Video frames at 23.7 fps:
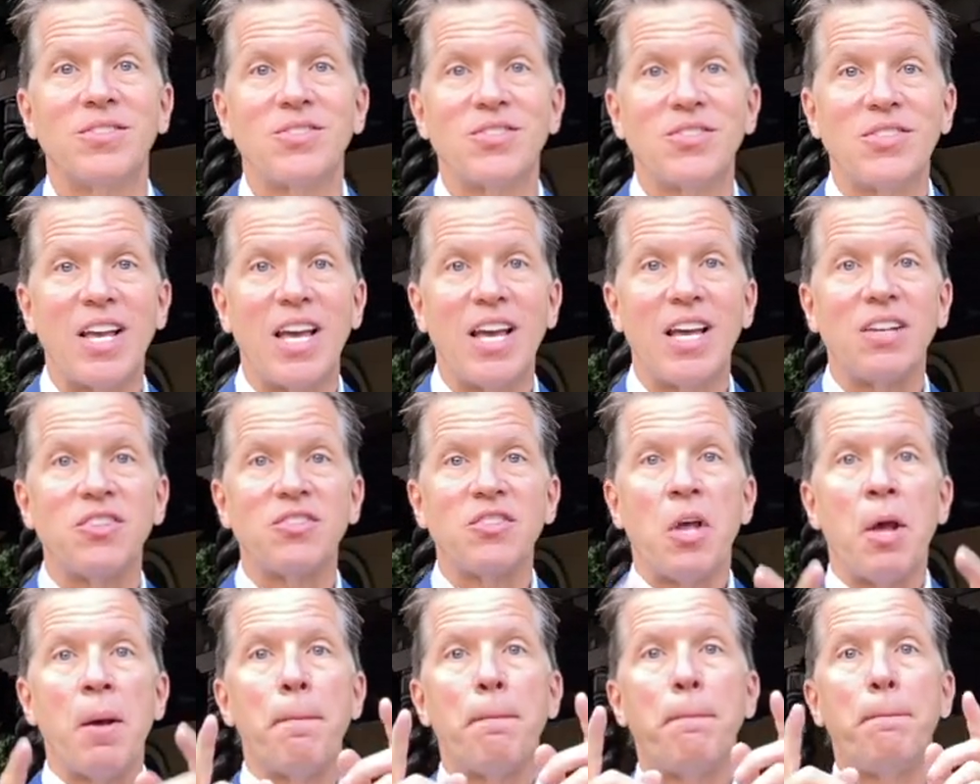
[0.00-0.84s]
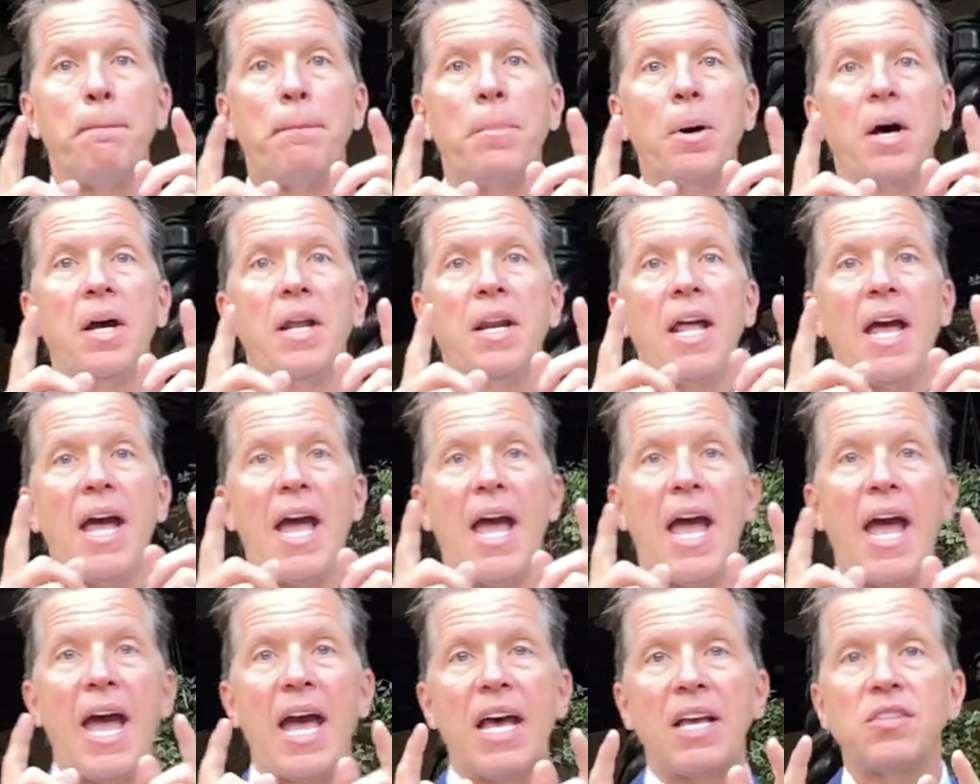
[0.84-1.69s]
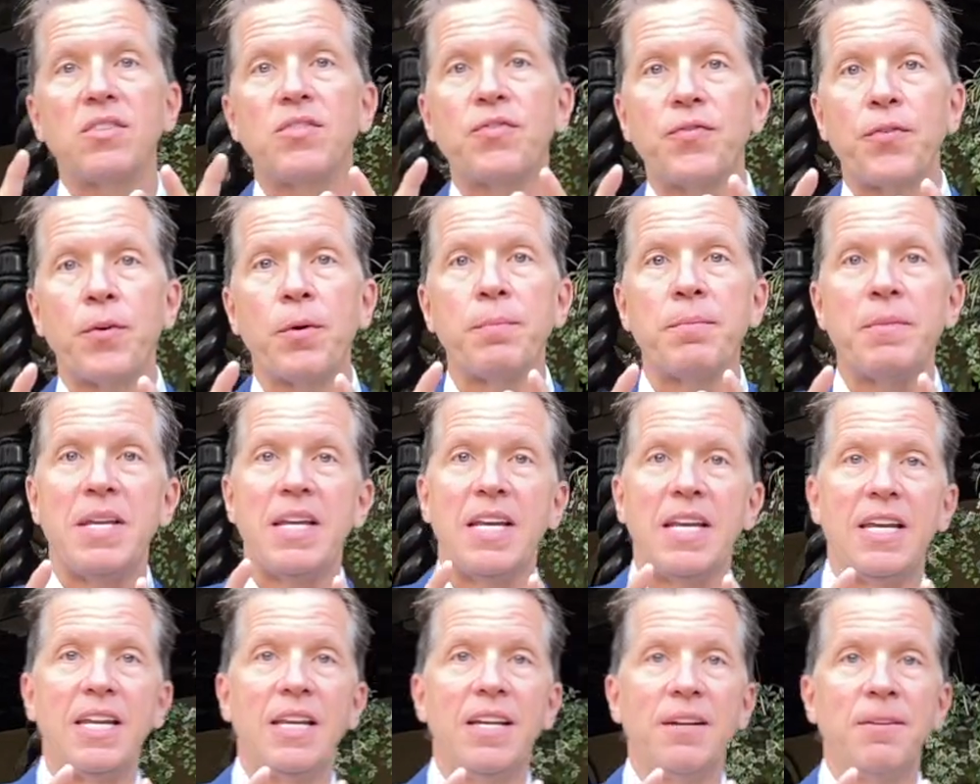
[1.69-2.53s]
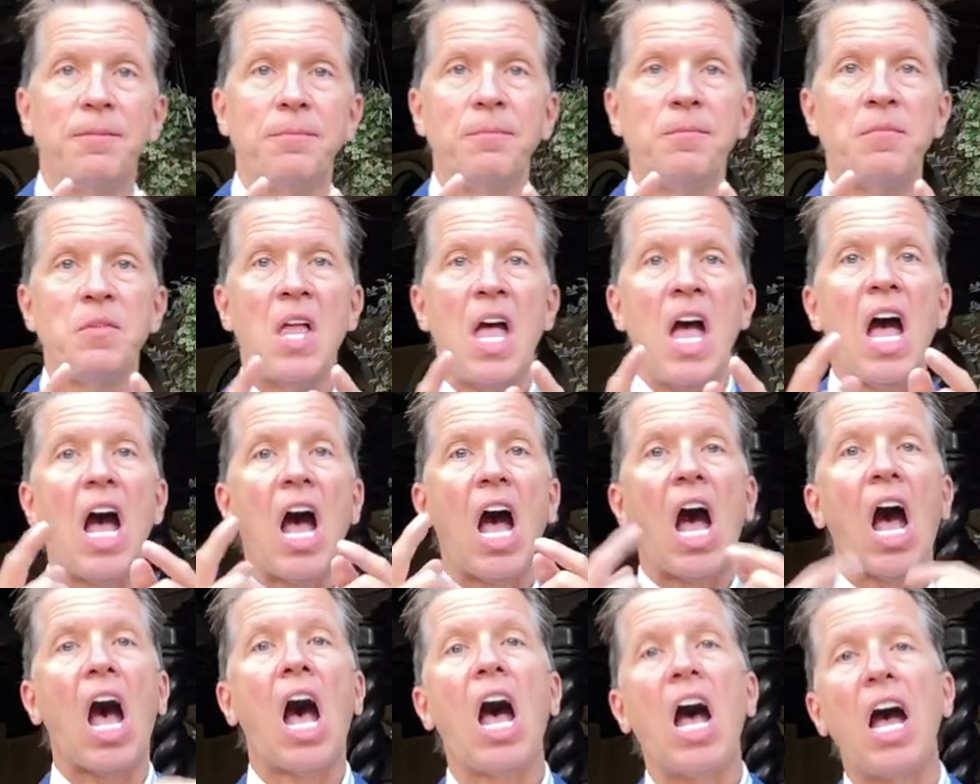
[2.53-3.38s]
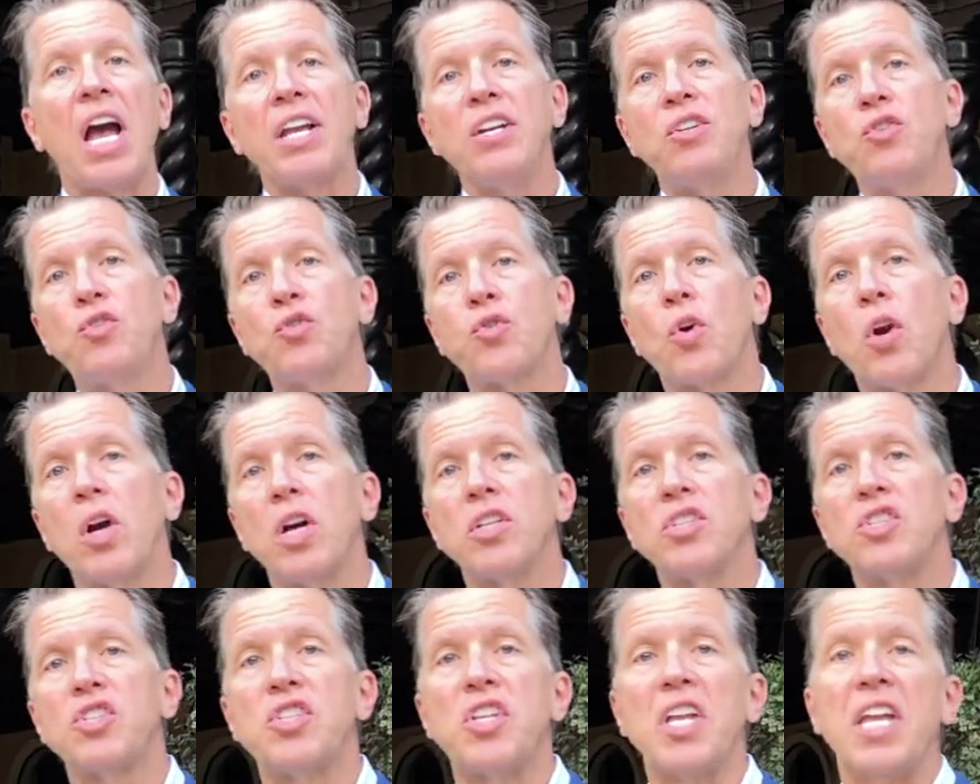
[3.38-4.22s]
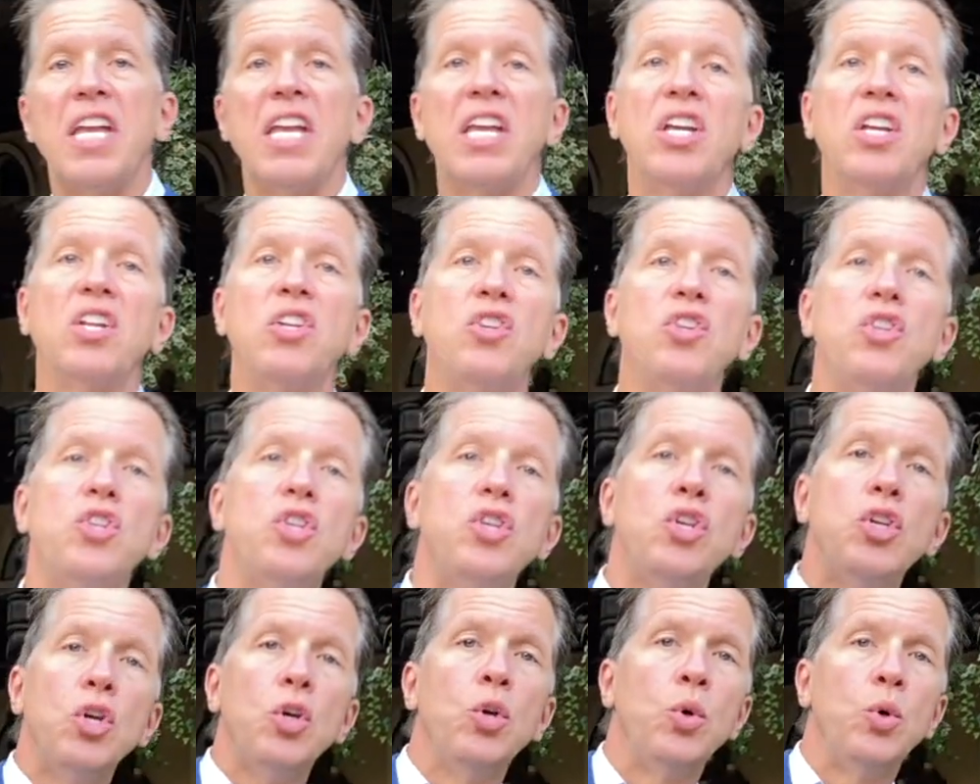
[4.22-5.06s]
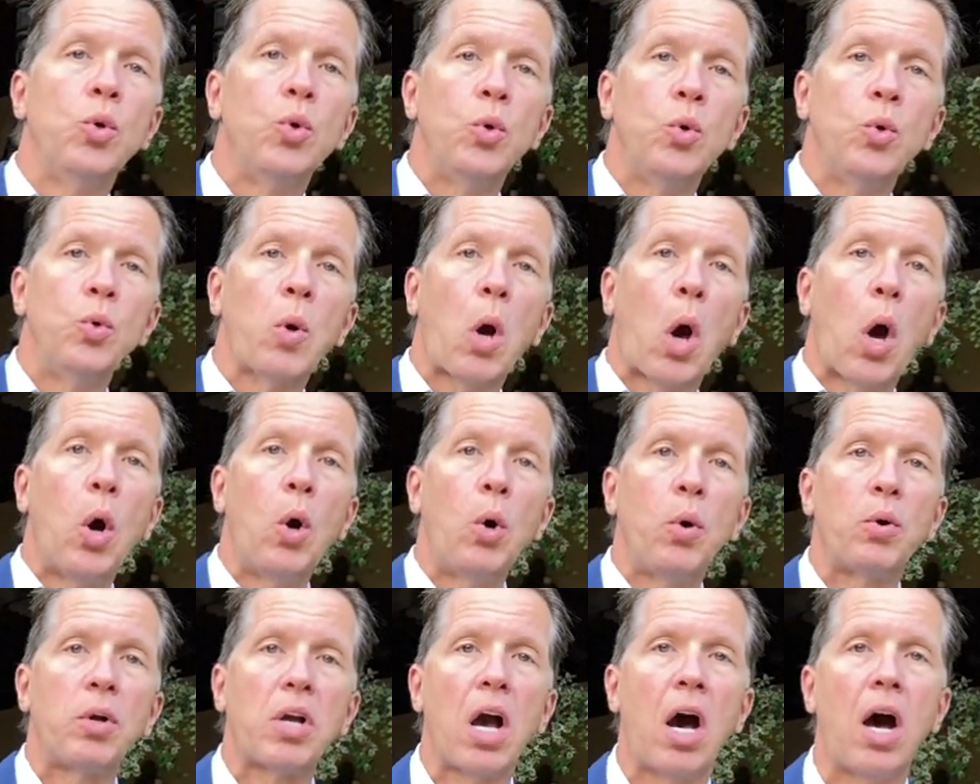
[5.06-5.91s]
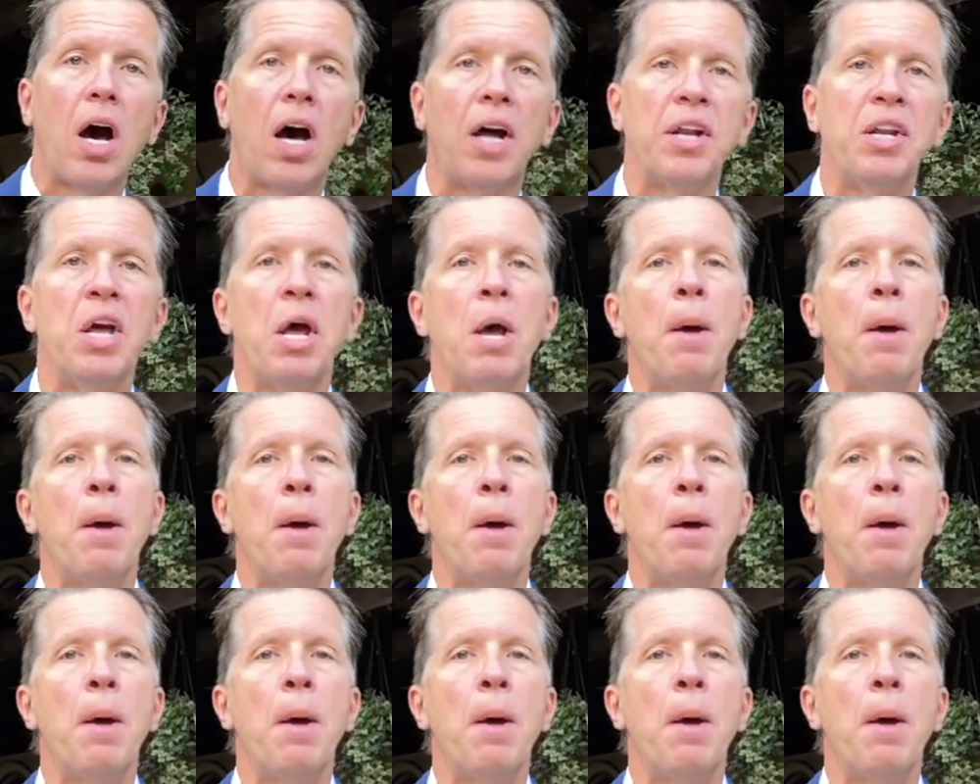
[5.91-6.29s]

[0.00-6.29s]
says, but as for me, I trust in you, O God.